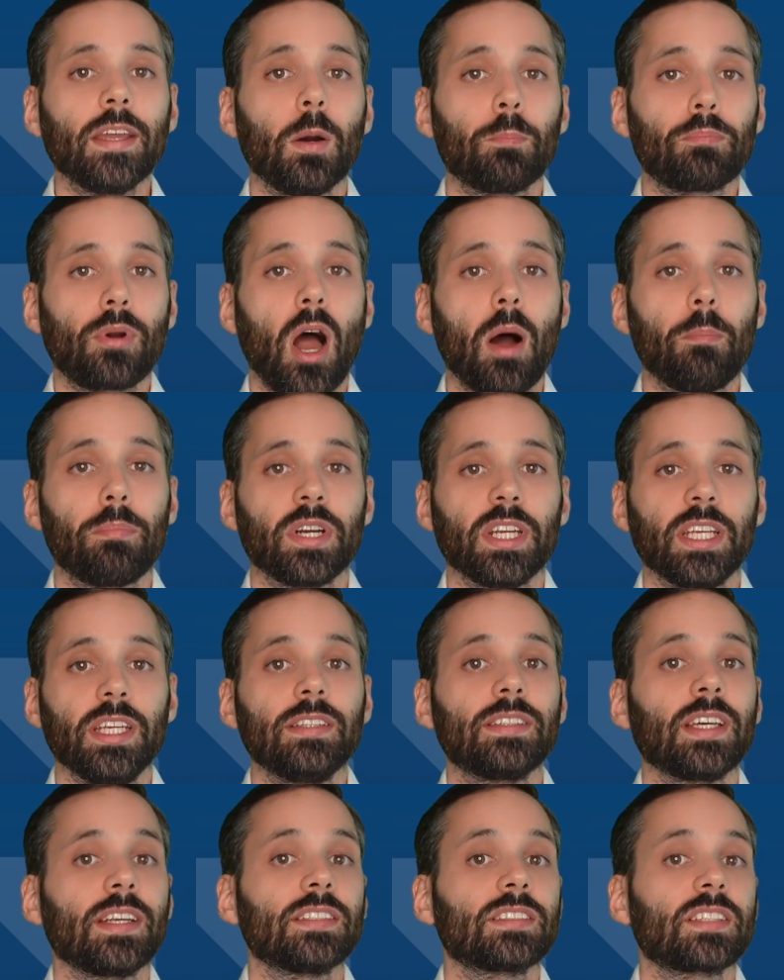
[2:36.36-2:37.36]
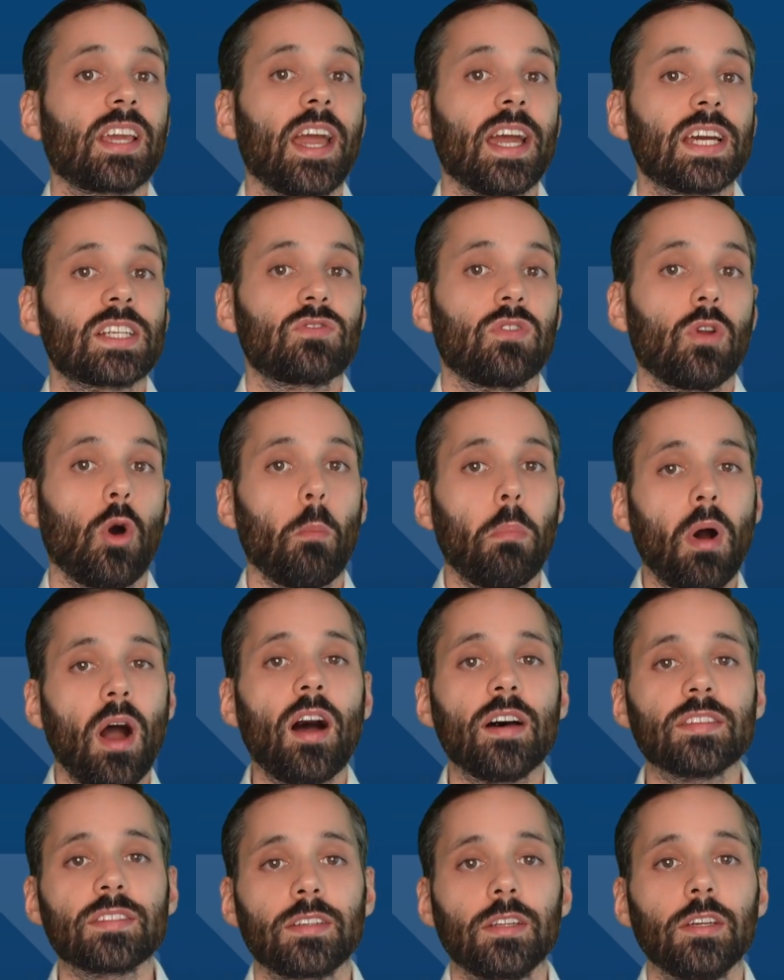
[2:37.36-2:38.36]
a property that is cash flow
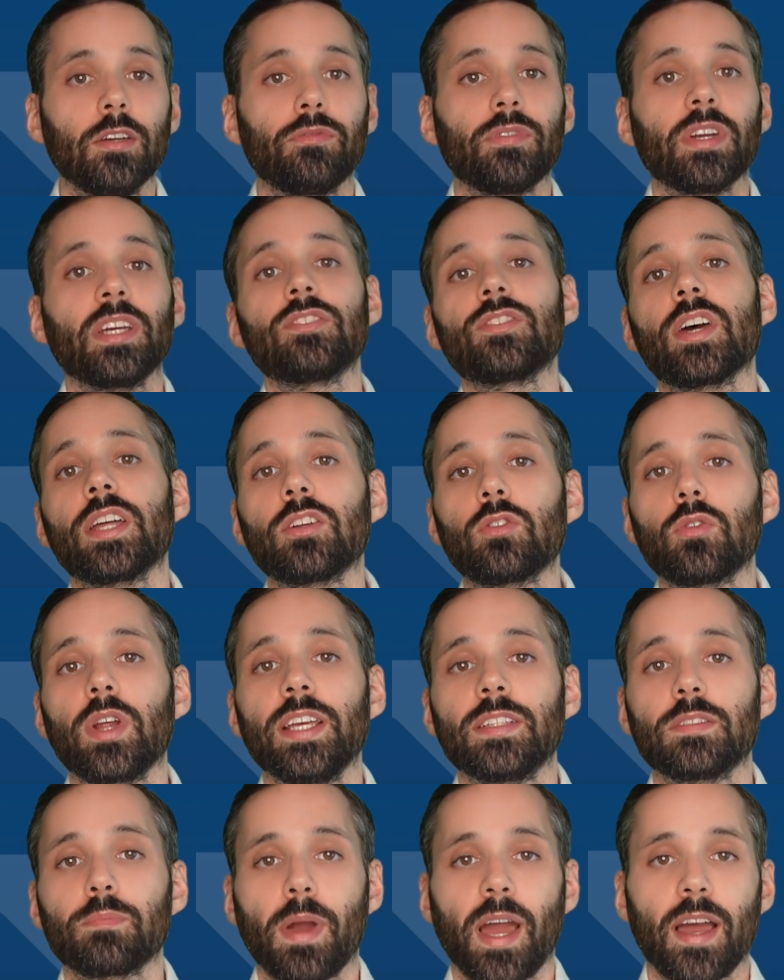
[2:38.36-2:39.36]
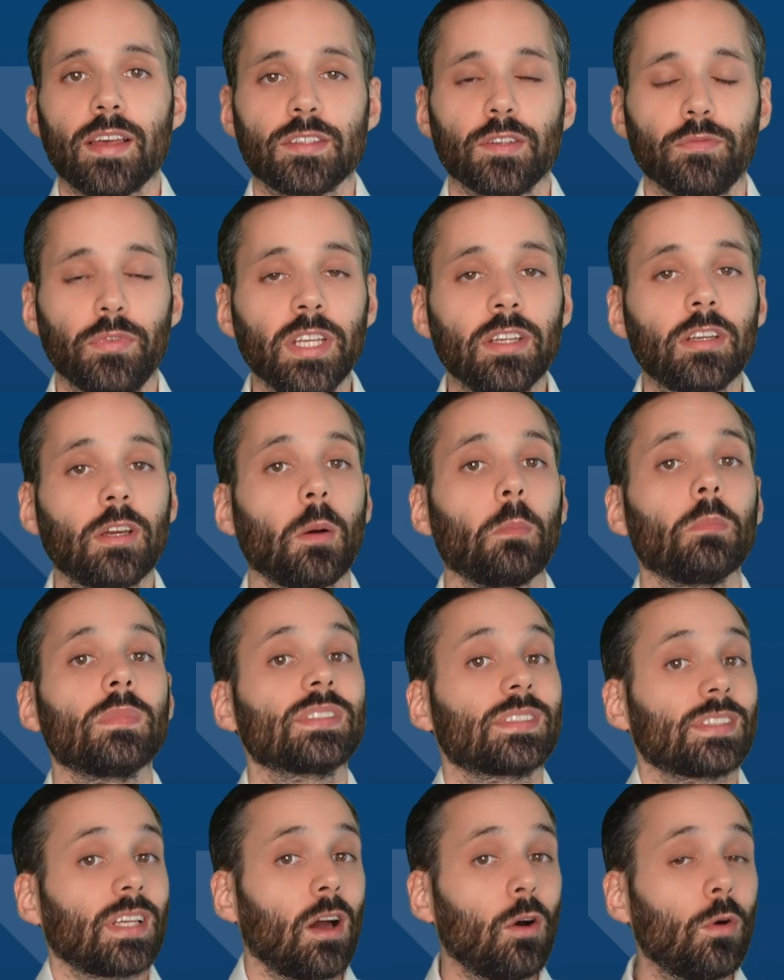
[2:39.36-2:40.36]
positive and generates passive income
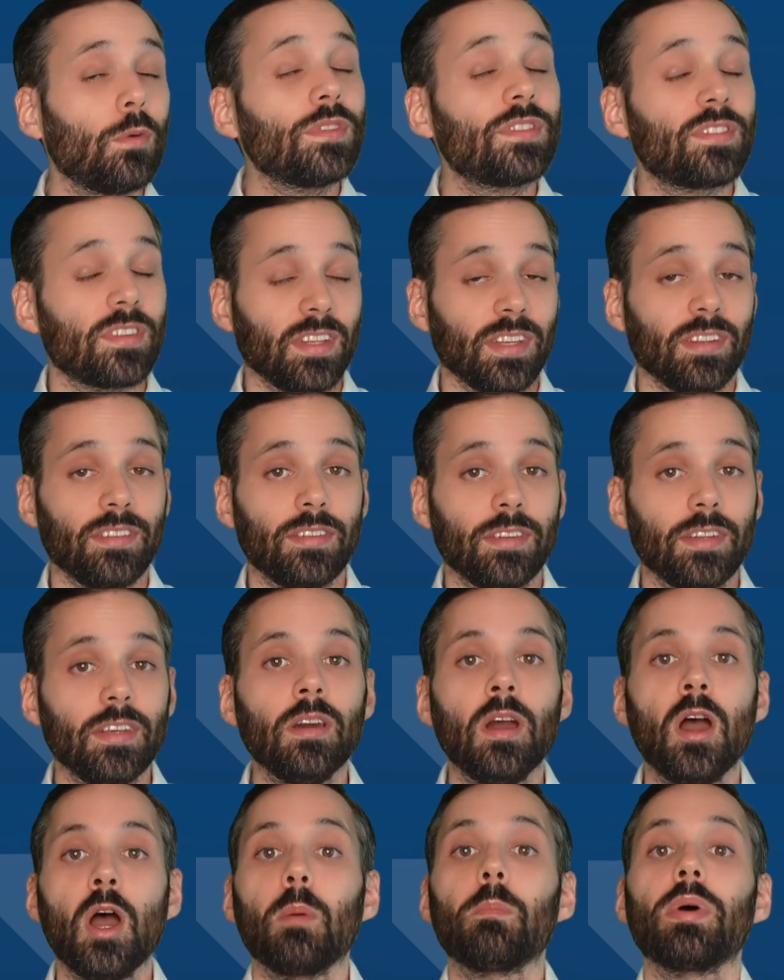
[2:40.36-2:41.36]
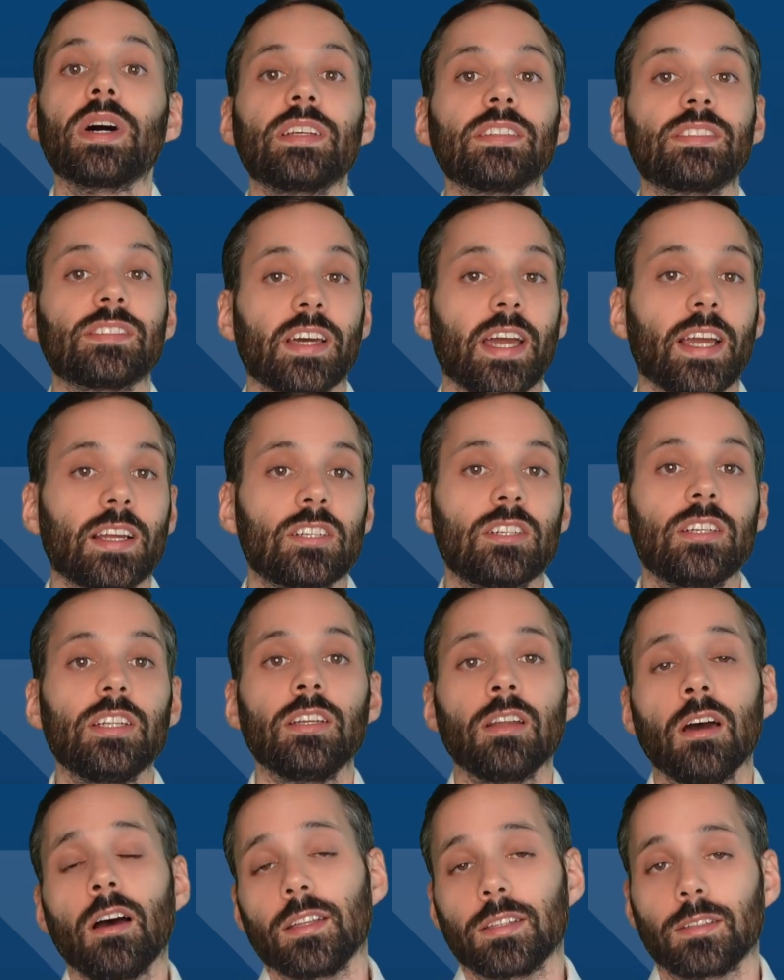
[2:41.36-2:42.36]
sounds easy, but it's actually
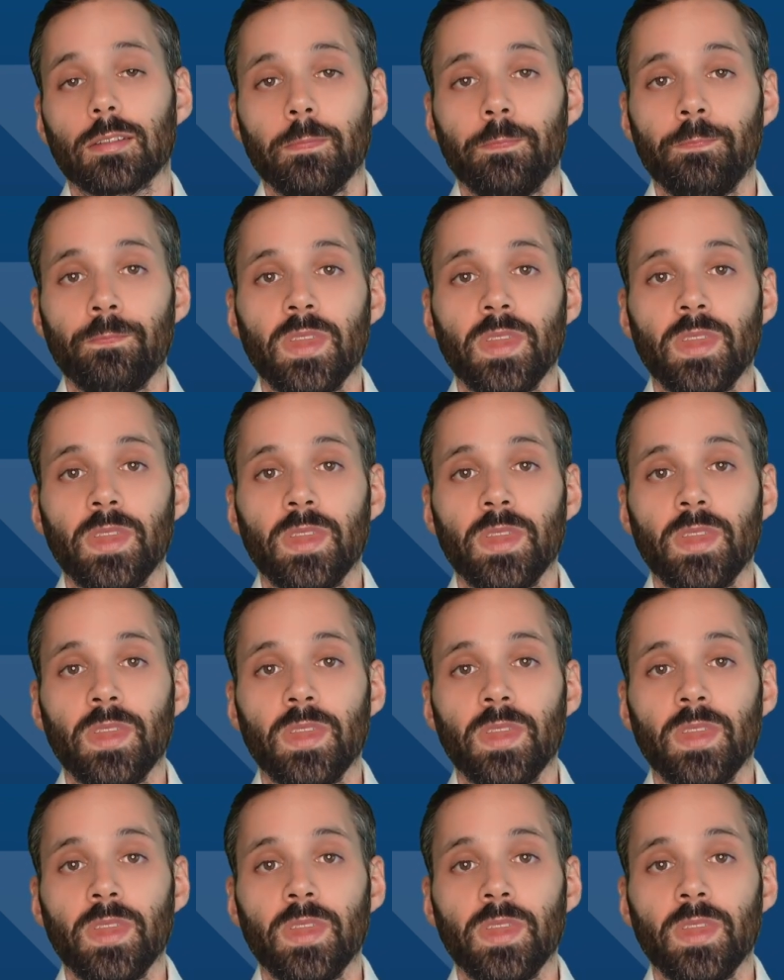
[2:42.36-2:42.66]
not.